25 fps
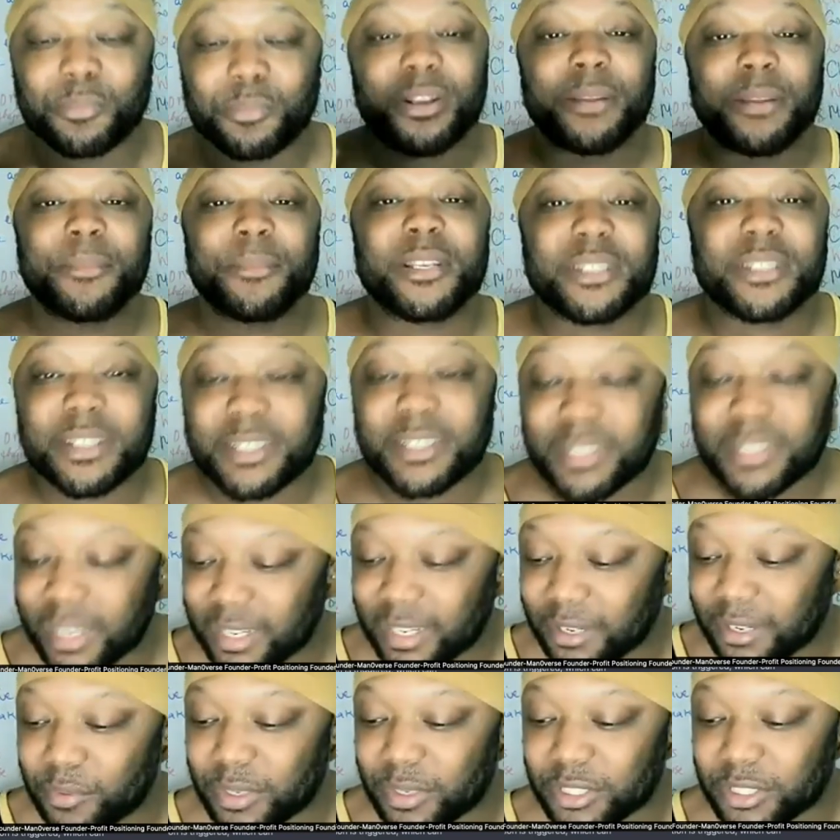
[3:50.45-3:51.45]
You pretty much just
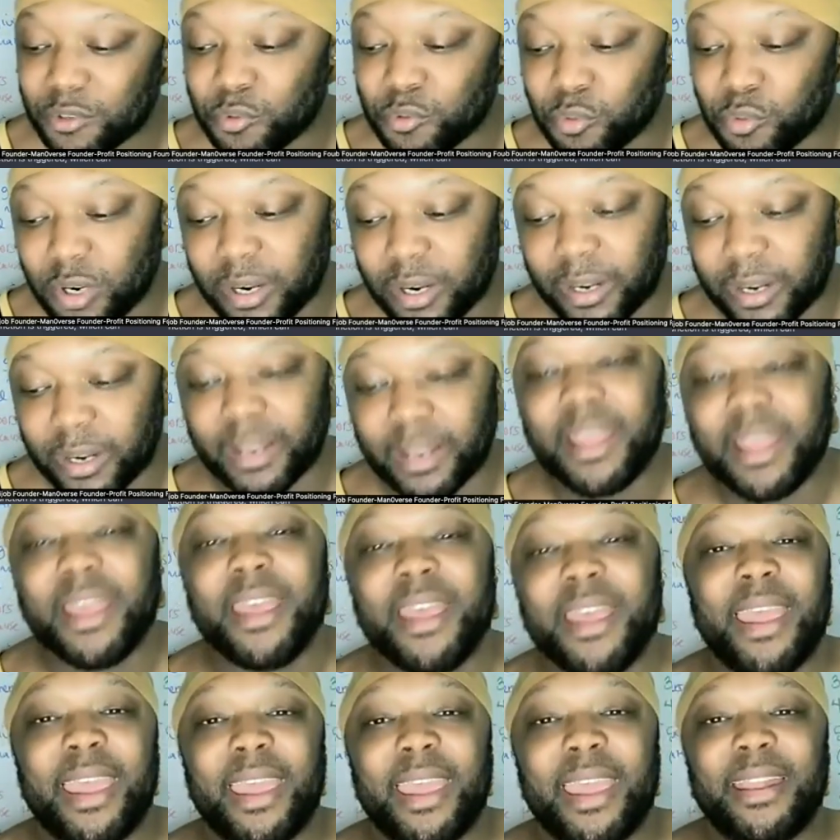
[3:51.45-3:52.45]
tell it what you want,
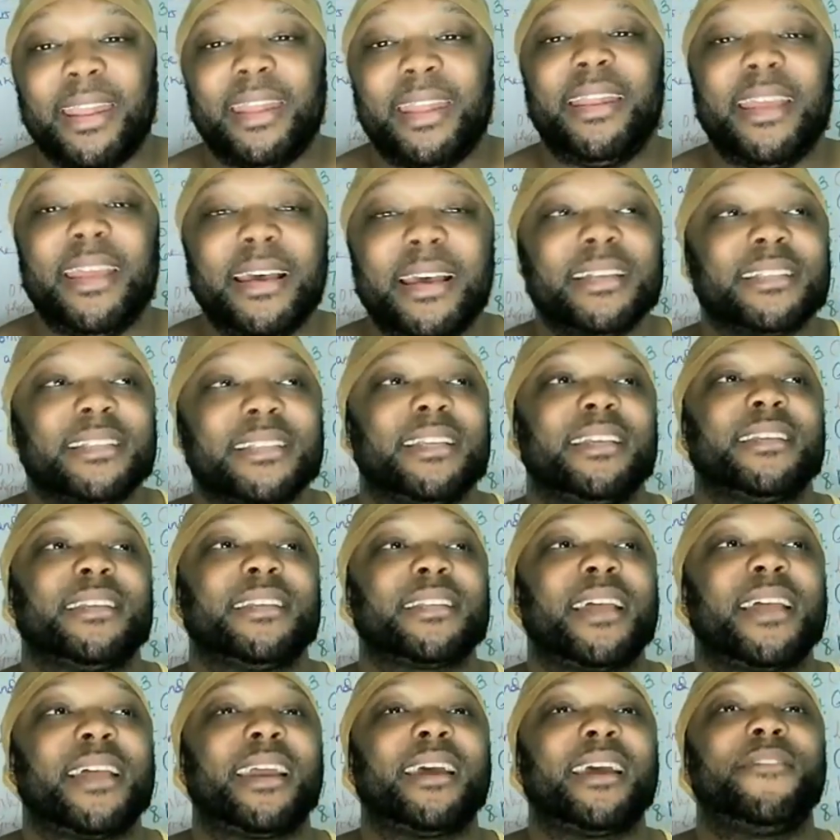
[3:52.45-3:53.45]
and it does it.
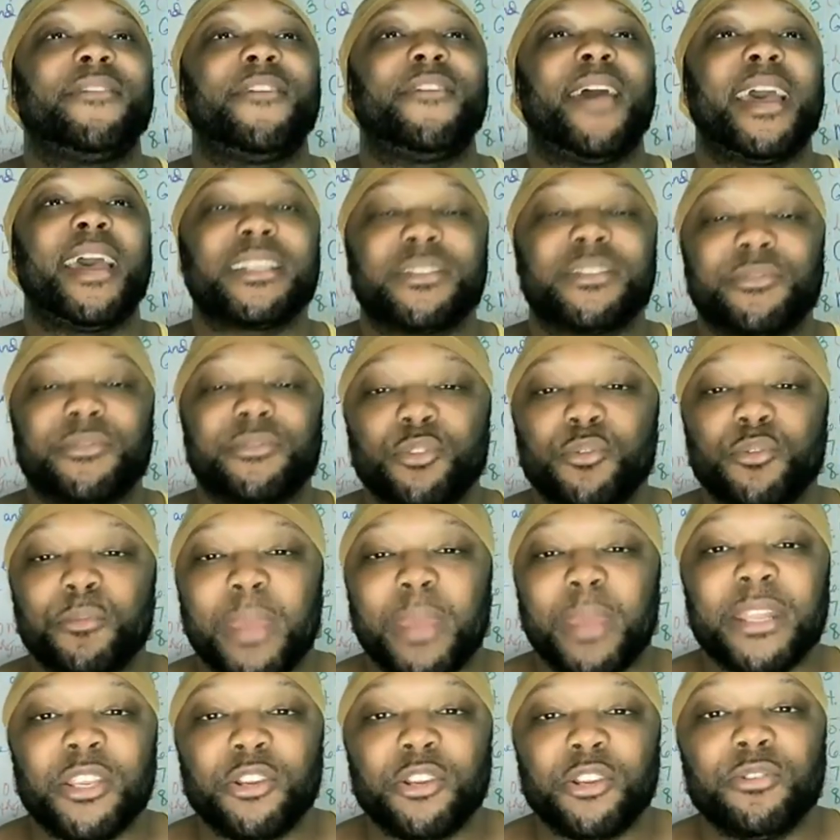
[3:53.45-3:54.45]
It's like a fast
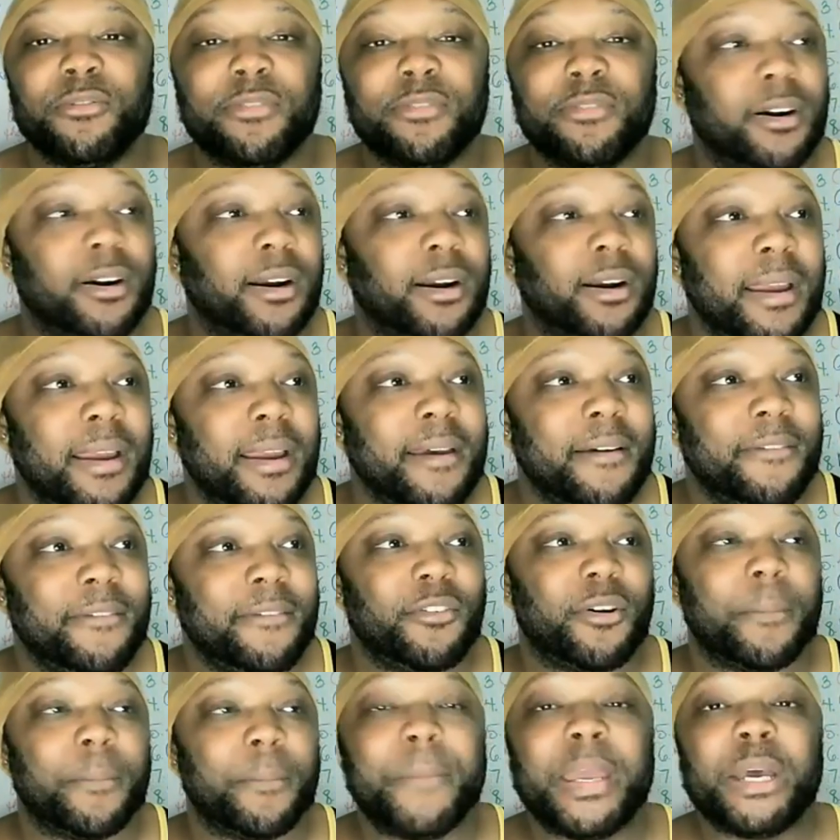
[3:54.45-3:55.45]
food menu for
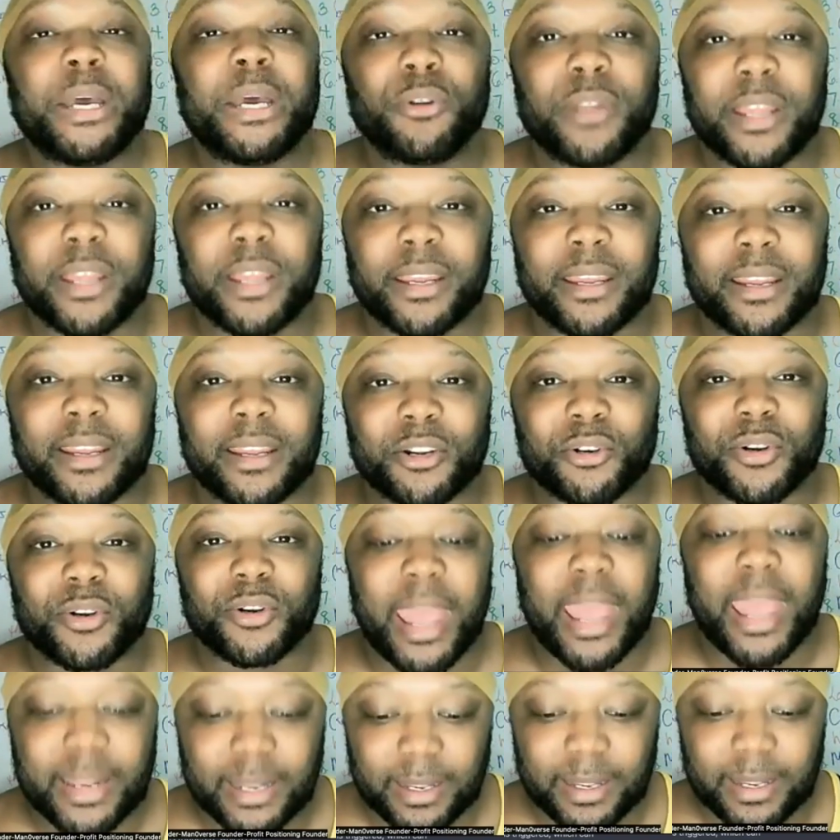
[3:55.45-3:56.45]
for building and
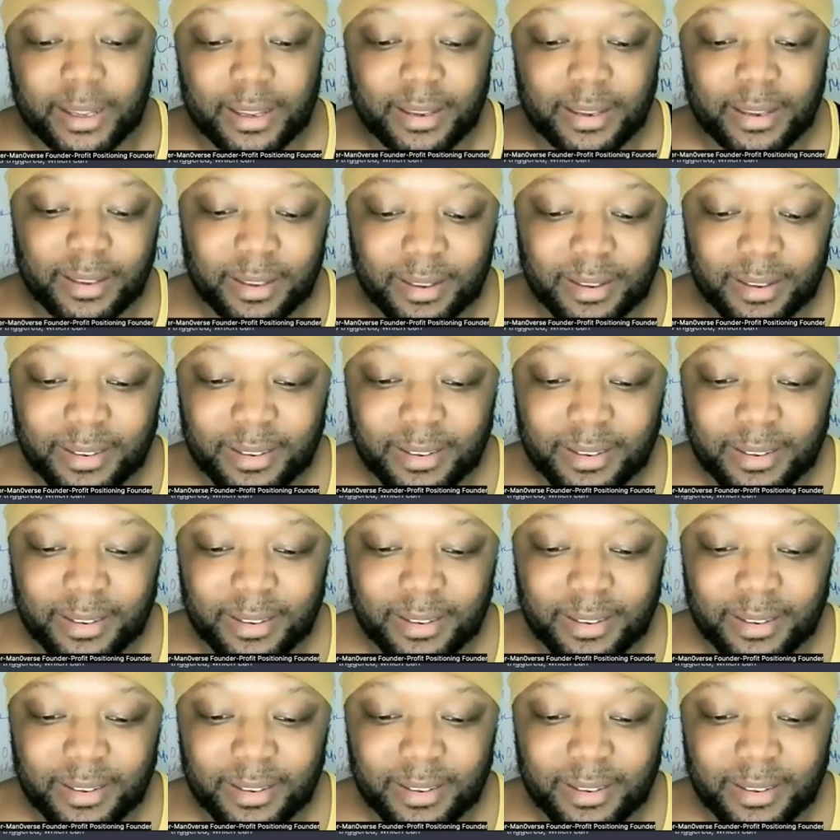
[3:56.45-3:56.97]
creating.